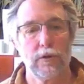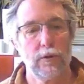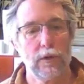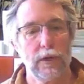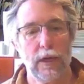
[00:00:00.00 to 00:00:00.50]

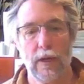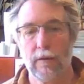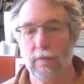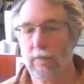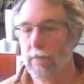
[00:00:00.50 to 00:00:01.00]
So you
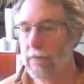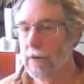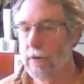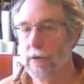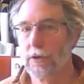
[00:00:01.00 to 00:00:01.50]
can get
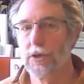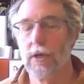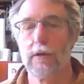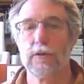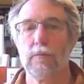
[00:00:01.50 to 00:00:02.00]
very
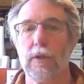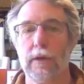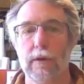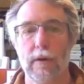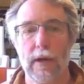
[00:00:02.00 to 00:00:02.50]
good
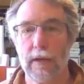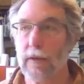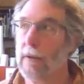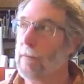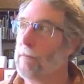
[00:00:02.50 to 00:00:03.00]
shadows in
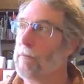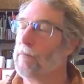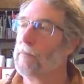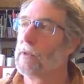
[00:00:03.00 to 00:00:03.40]
Blender, and